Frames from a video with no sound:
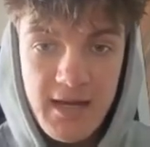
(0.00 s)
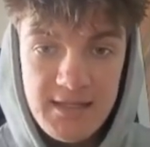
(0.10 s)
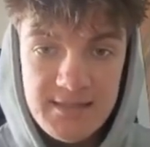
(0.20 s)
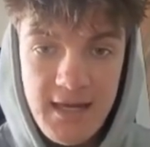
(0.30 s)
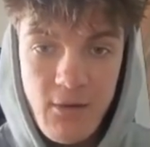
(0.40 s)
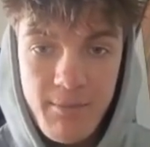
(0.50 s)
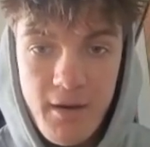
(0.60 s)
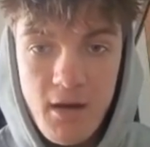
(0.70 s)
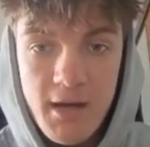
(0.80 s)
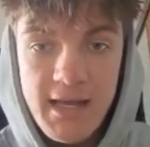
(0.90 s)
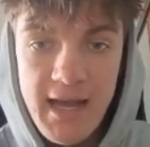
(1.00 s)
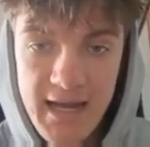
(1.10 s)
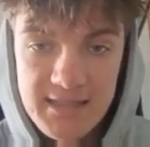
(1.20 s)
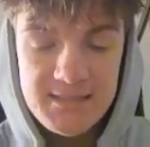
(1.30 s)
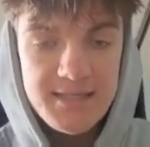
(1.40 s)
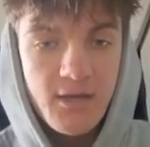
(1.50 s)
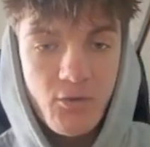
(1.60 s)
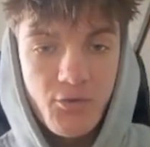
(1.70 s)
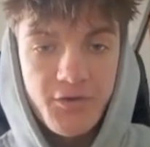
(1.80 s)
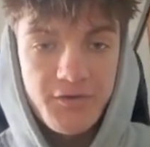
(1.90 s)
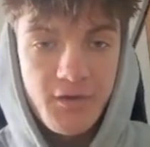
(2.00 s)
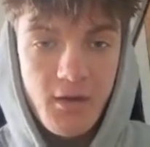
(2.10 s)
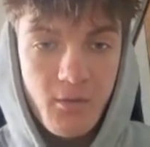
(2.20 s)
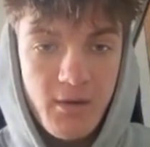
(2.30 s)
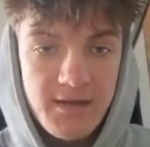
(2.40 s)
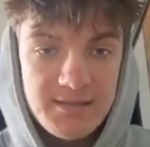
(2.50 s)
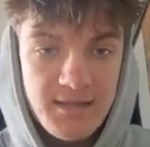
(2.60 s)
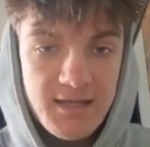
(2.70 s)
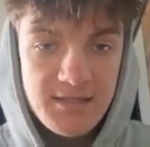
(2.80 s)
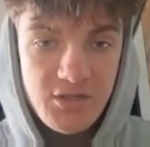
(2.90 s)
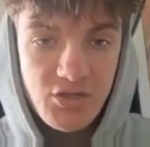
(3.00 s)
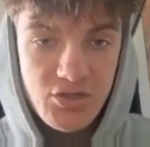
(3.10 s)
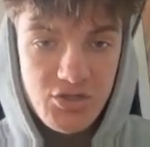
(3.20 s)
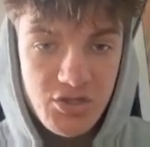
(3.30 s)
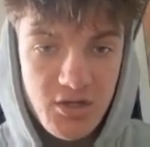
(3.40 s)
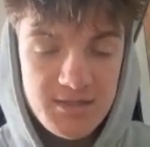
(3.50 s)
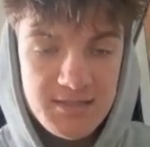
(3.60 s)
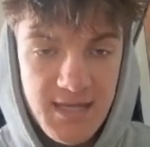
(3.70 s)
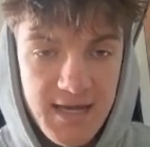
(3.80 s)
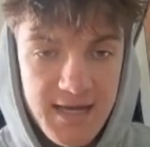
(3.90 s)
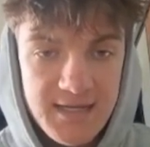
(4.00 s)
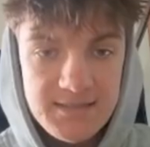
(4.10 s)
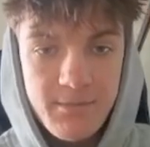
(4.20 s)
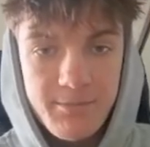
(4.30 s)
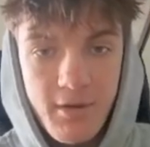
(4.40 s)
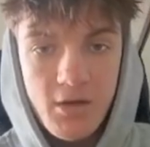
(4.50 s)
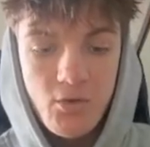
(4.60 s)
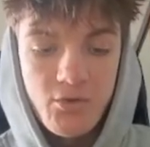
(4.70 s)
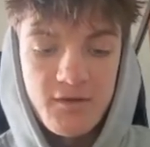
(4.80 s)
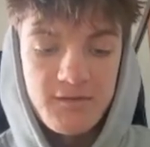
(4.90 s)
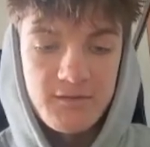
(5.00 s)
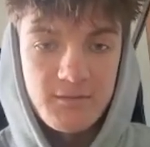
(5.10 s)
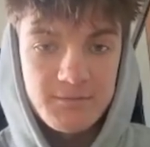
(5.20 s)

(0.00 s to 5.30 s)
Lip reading: has now buy and sell orders, whereas this just has buy orders,